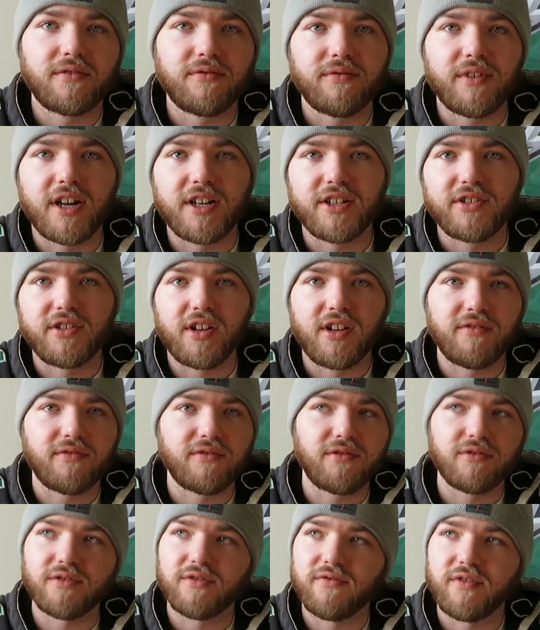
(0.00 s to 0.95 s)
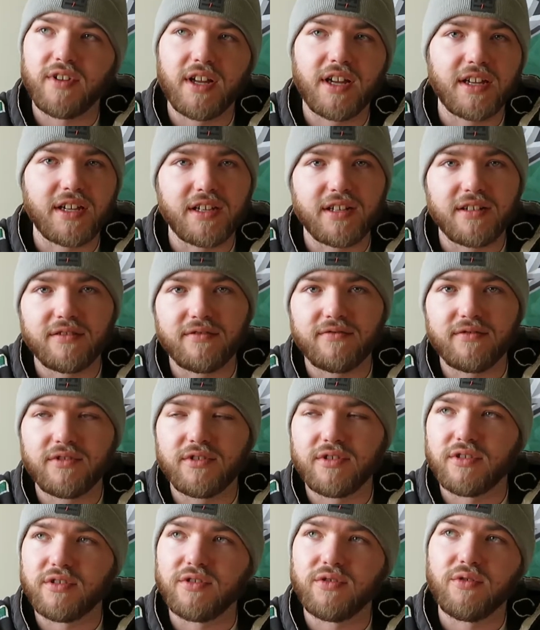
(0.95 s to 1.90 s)
Radulov goes flying in
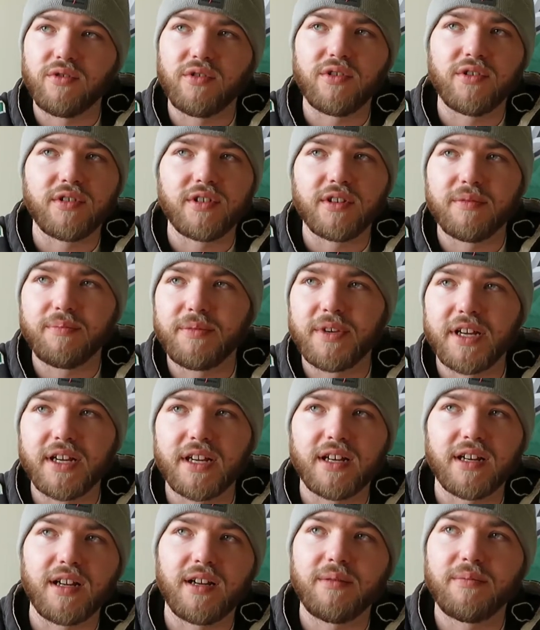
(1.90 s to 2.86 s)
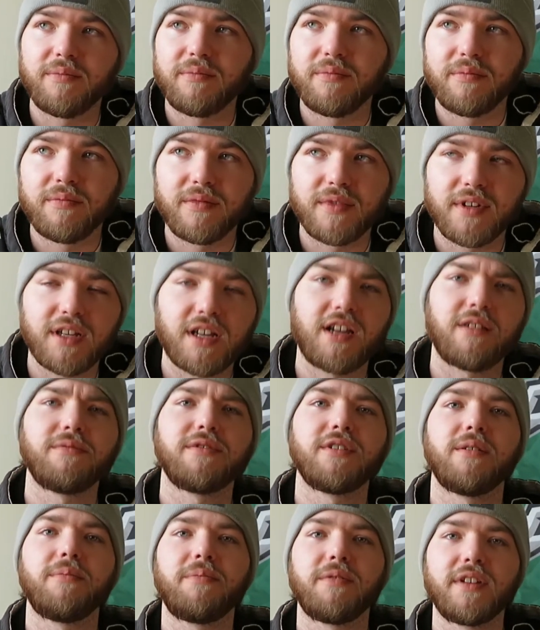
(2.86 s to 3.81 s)
to the corner to pick it up. It
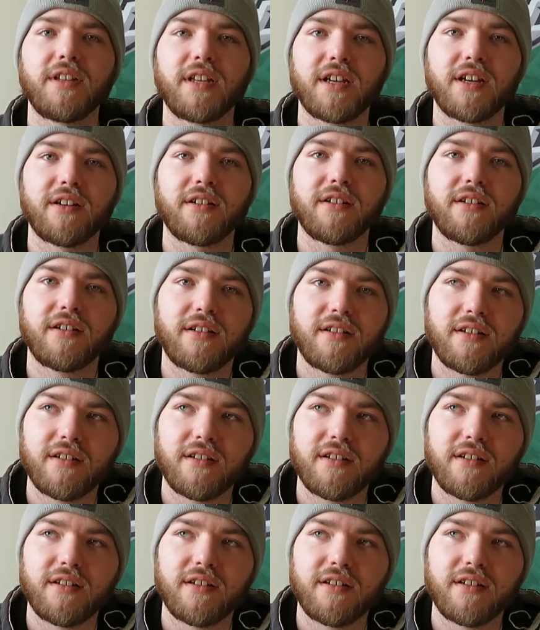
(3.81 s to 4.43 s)
comes up in the air.